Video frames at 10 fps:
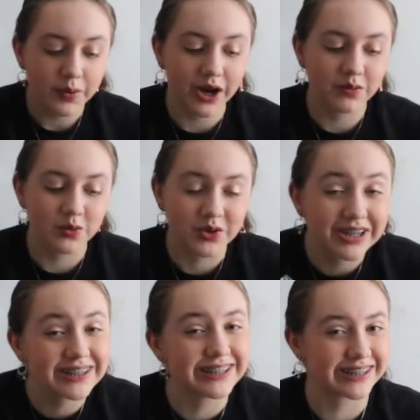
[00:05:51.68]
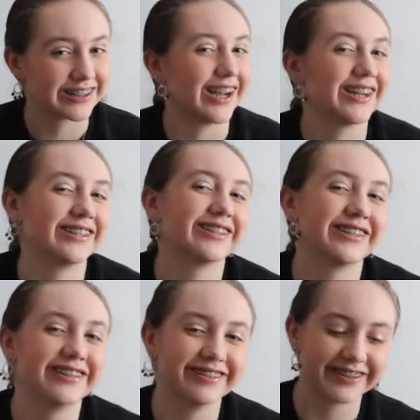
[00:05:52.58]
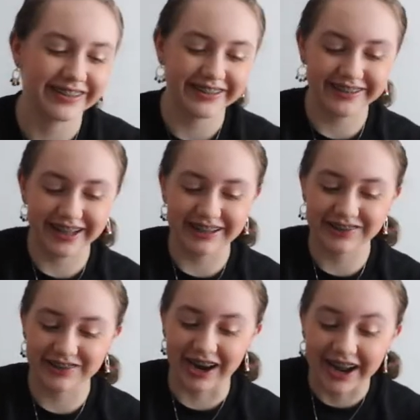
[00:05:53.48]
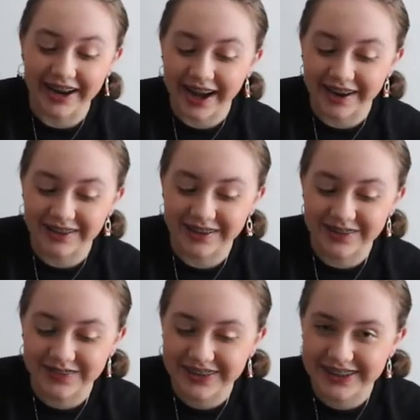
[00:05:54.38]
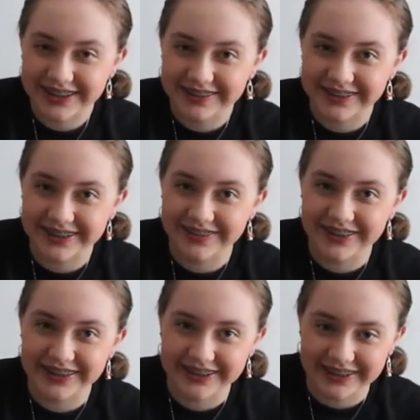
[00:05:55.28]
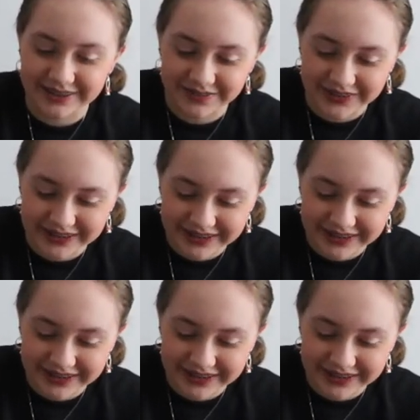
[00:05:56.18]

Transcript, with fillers: but I'm really excited to use this and try it out. Hopefully I don't cut myself.